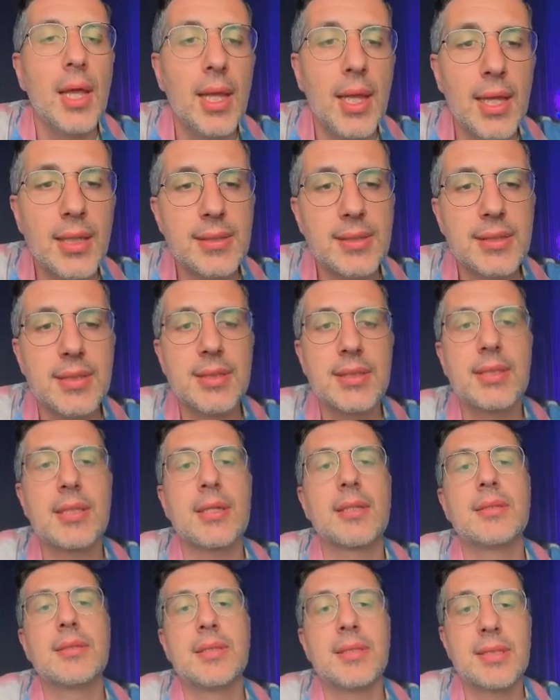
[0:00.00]
let's
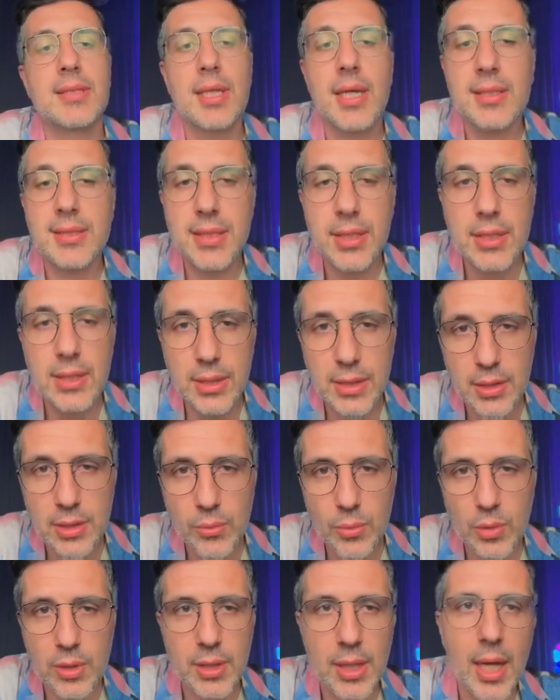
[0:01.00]
discuss
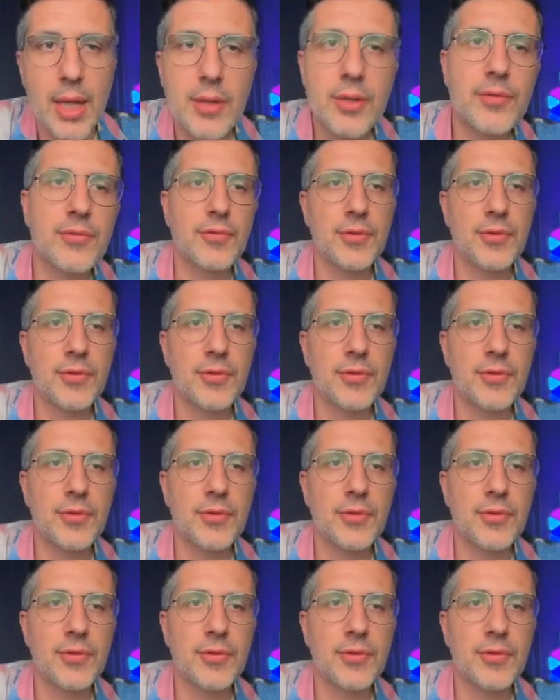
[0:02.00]
here what other